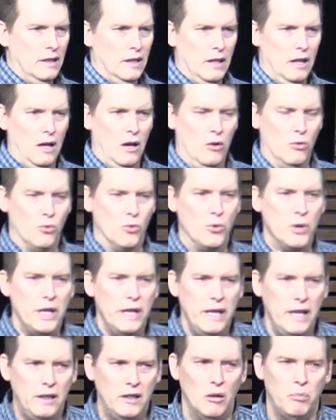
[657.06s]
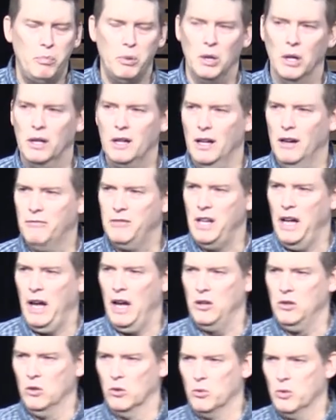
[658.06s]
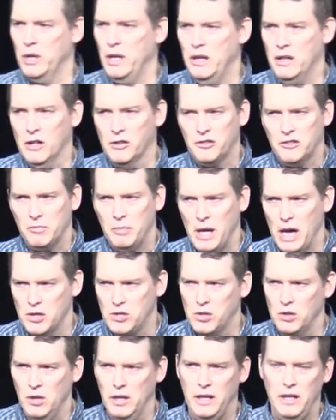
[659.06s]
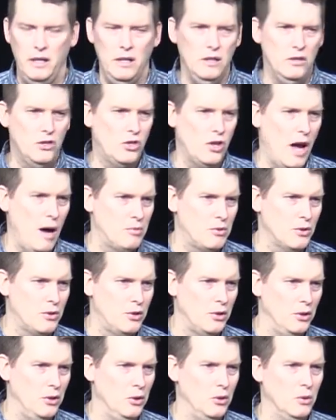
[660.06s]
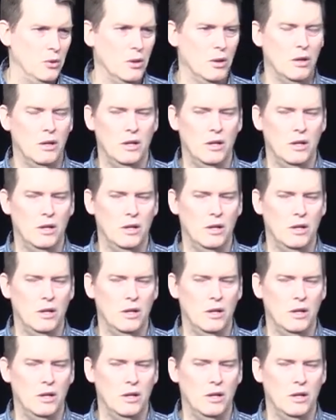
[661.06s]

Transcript: Uh, read the book of Daniel. Read especially chapter 2,